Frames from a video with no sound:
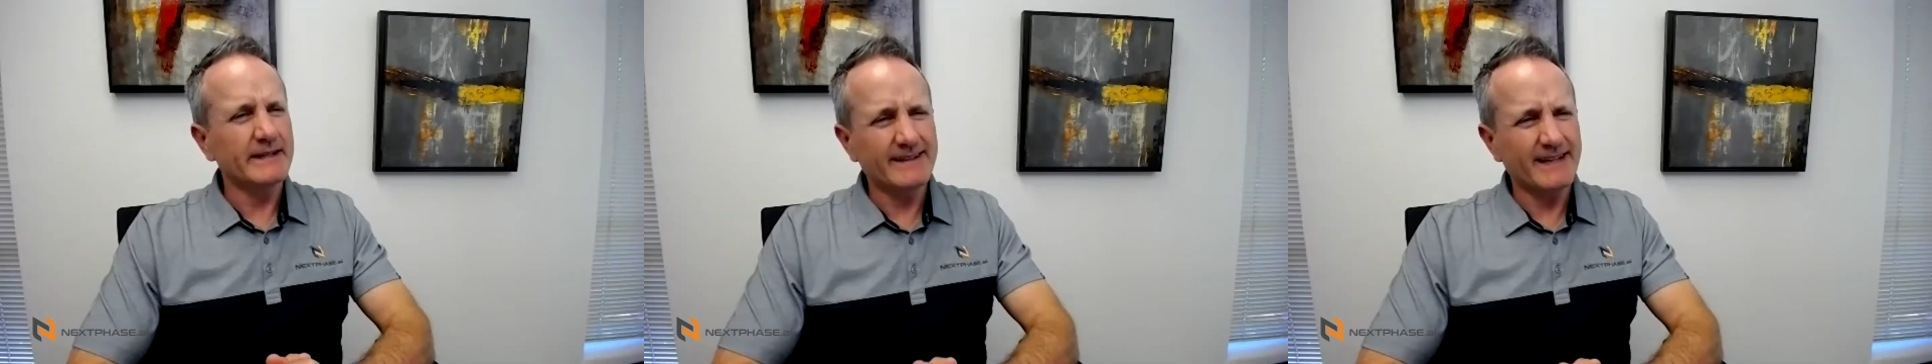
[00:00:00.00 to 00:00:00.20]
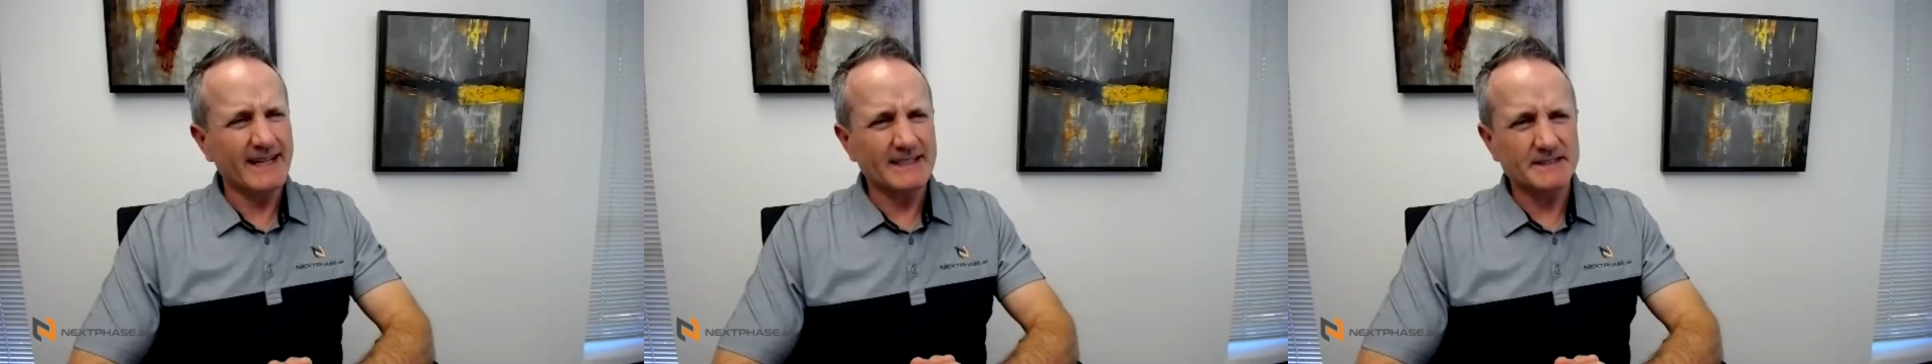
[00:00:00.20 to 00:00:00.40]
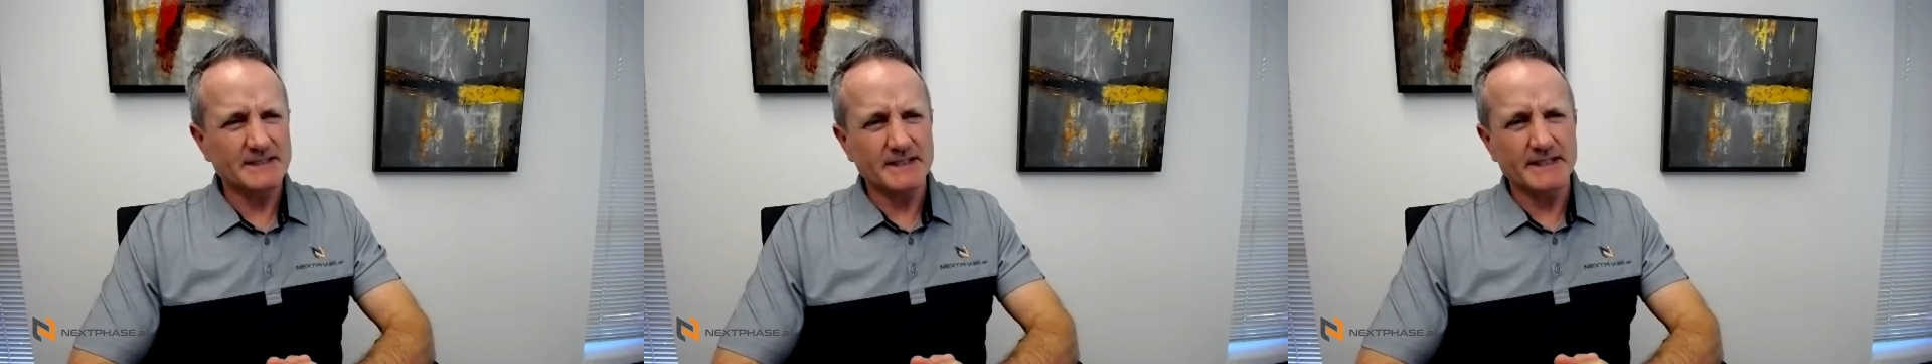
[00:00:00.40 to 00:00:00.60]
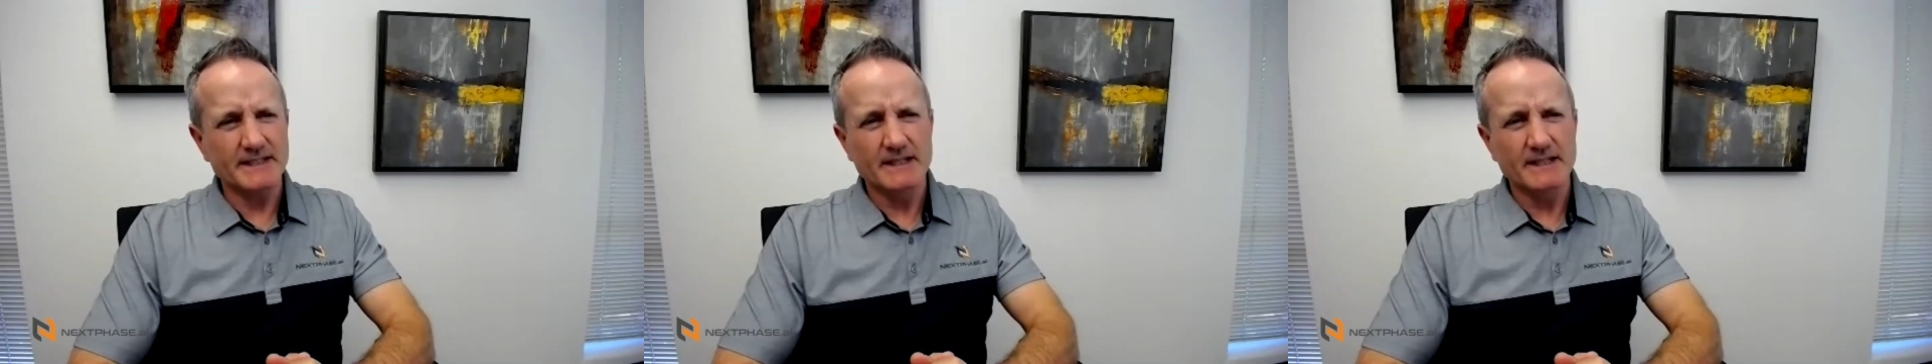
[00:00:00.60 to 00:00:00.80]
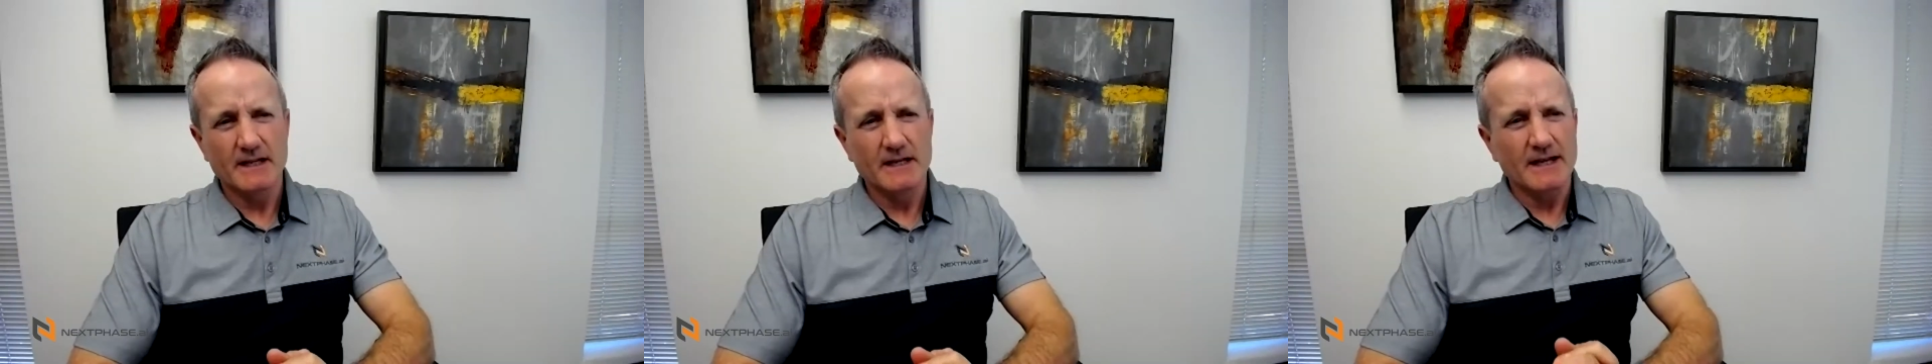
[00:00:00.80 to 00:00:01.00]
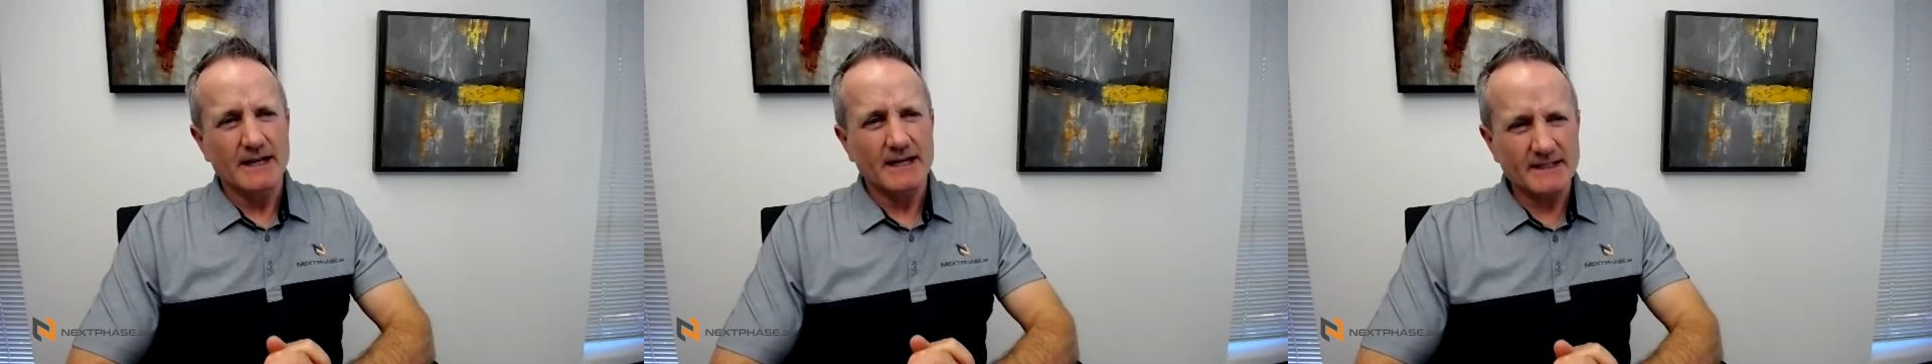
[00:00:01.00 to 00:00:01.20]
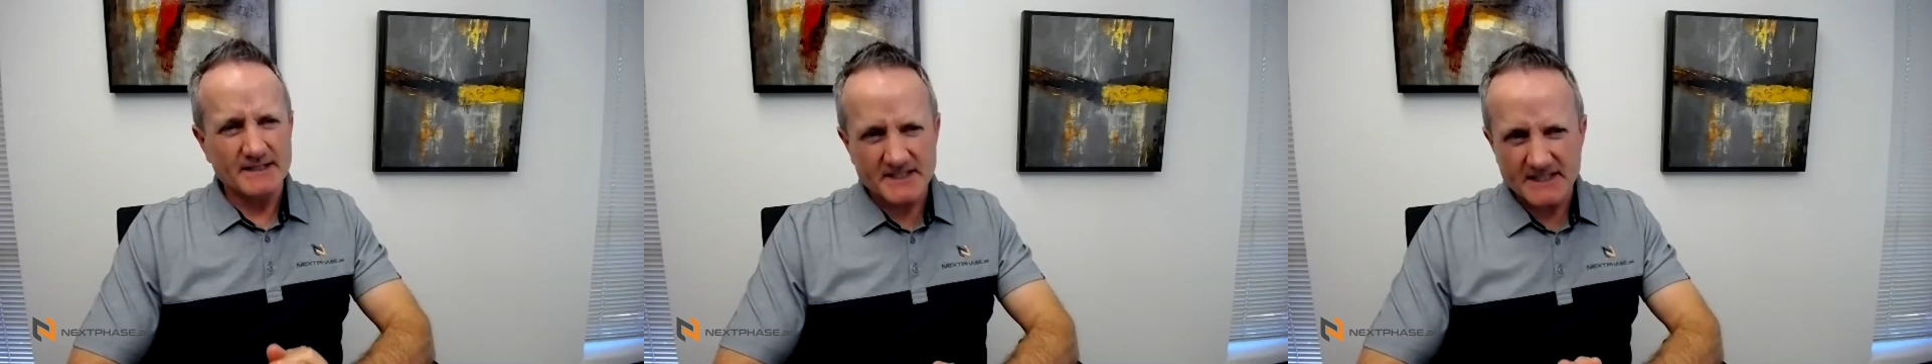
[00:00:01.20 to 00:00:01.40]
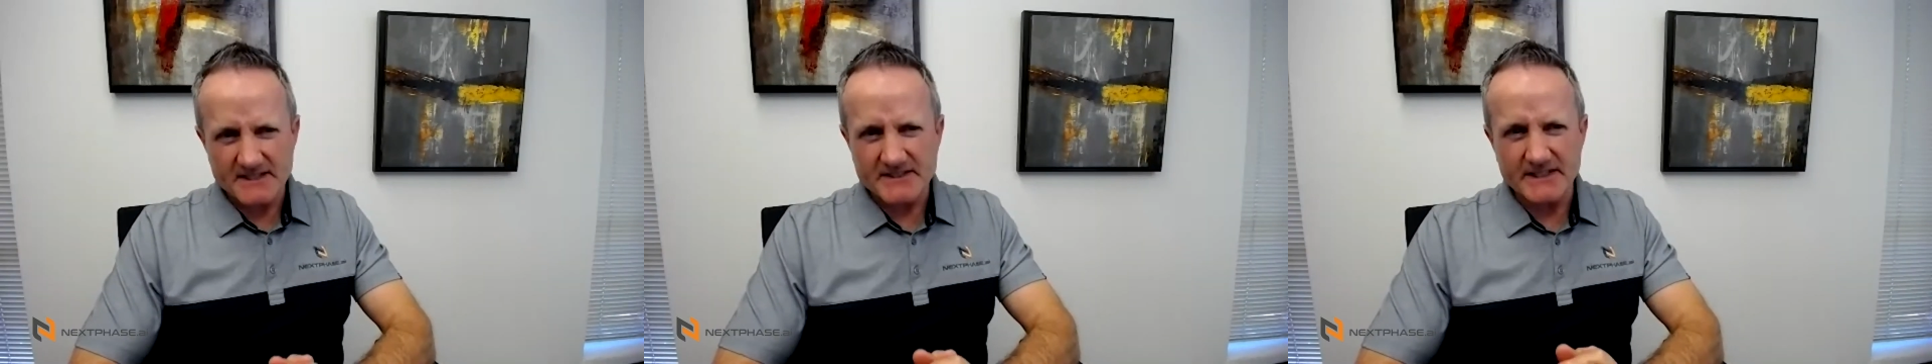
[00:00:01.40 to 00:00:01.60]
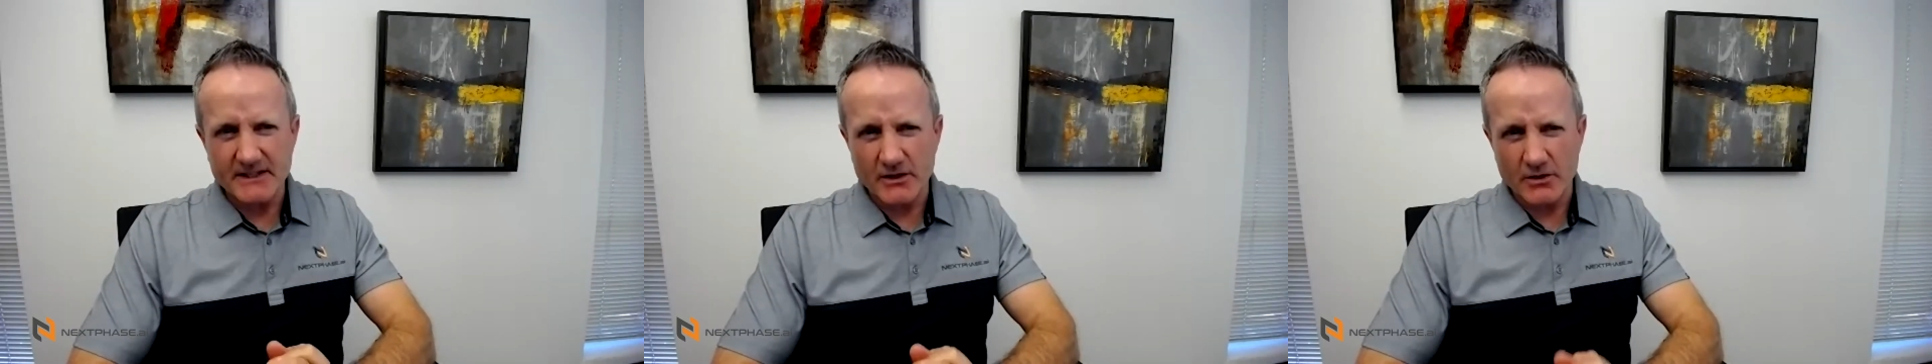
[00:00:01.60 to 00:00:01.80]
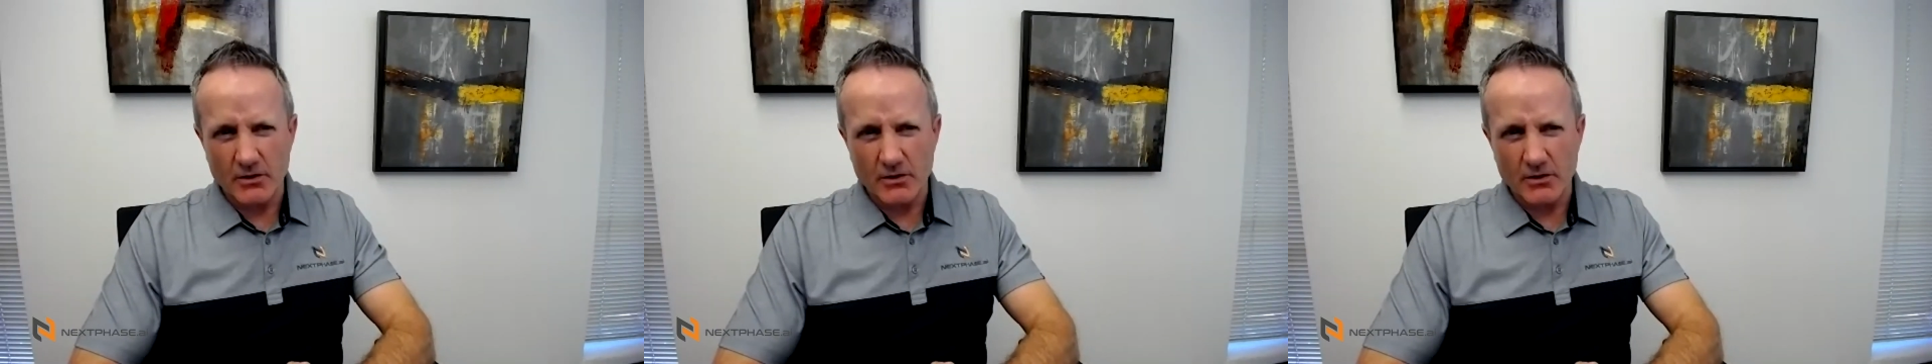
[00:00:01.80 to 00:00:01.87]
and lastly, assessing